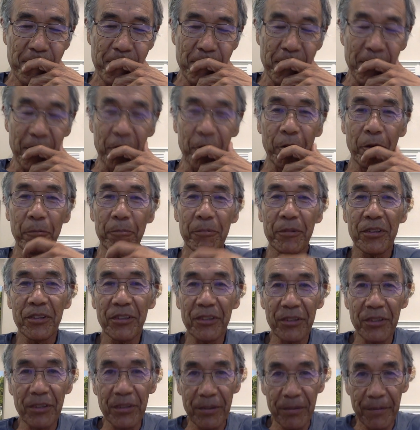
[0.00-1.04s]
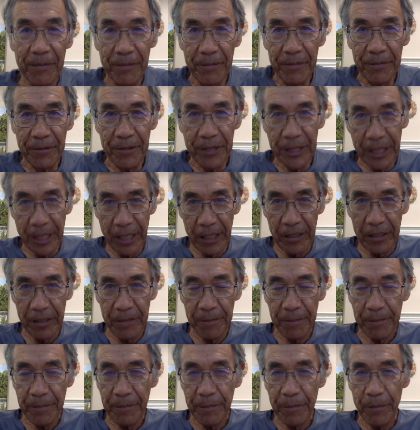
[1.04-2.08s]
I hope to chat
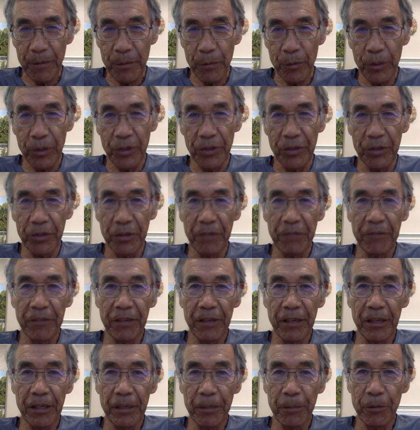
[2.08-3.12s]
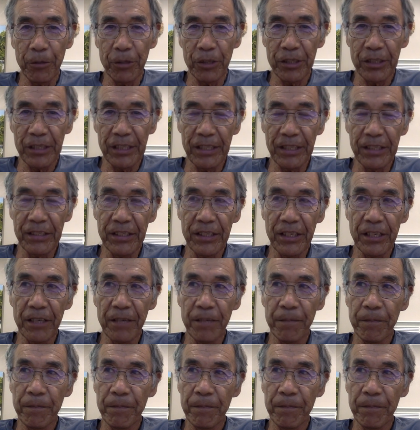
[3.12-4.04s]
with you if anybody's listening